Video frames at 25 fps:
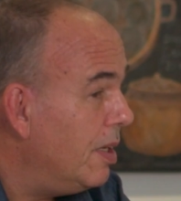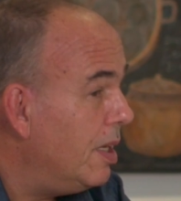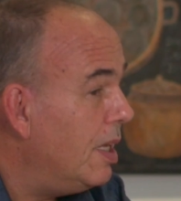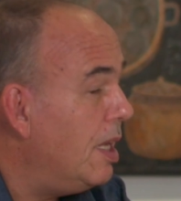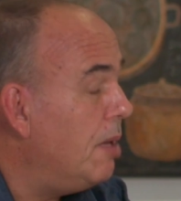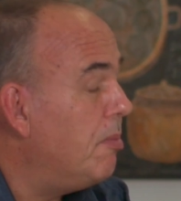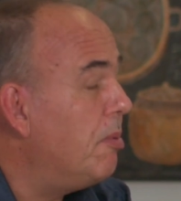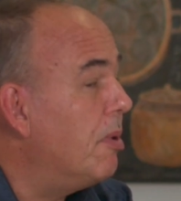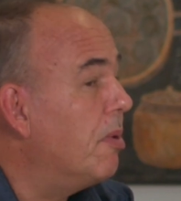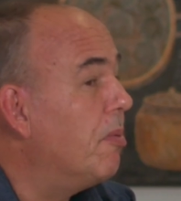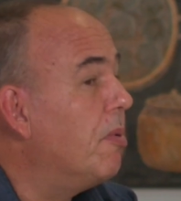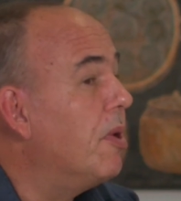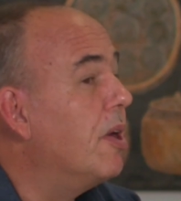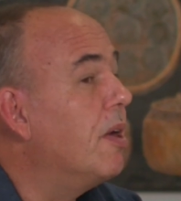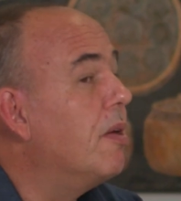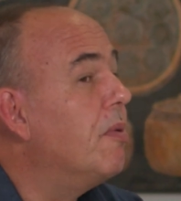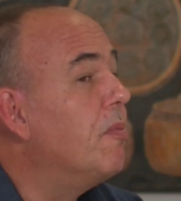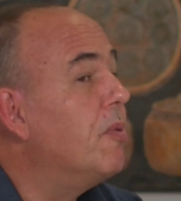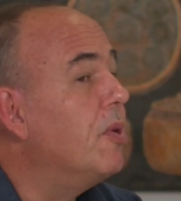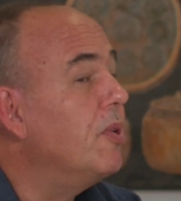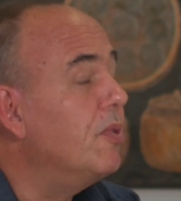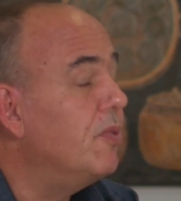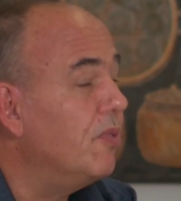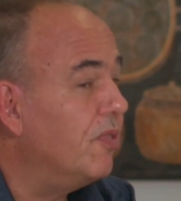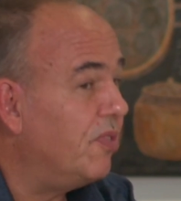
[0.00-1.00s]
Yeah, but what I
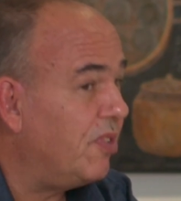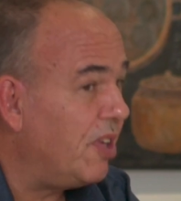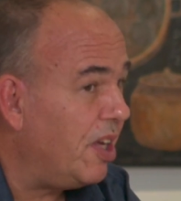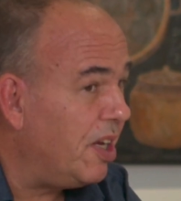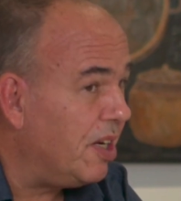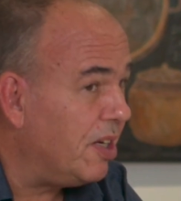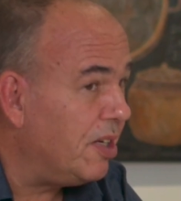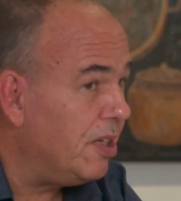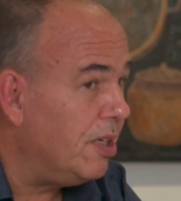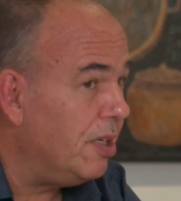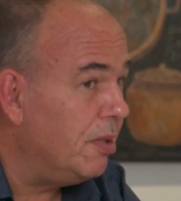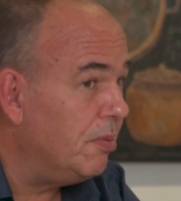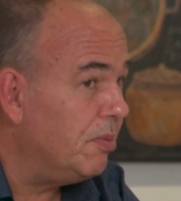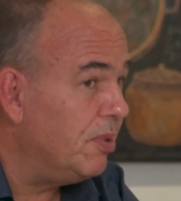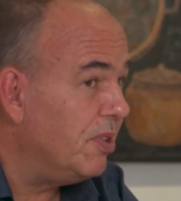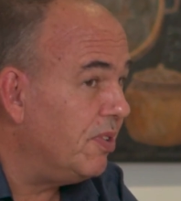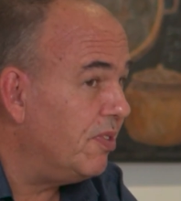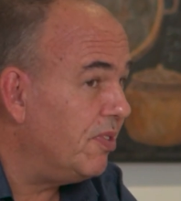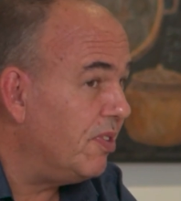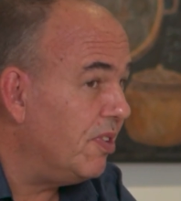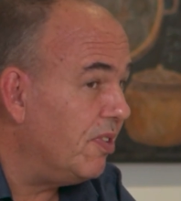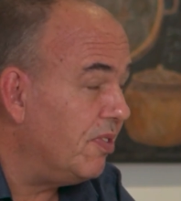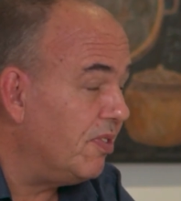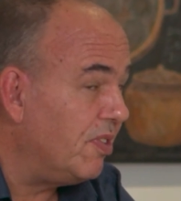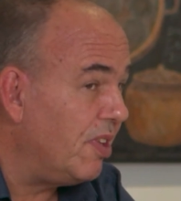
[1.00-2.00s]
want to say
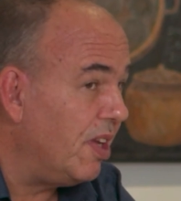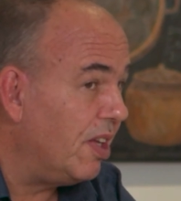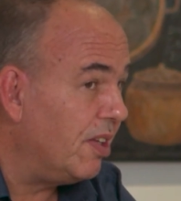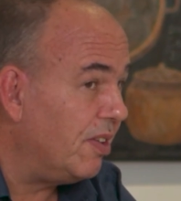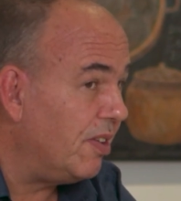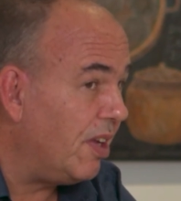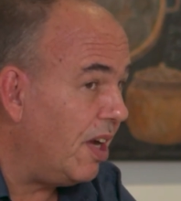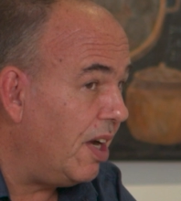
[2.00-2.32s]
is that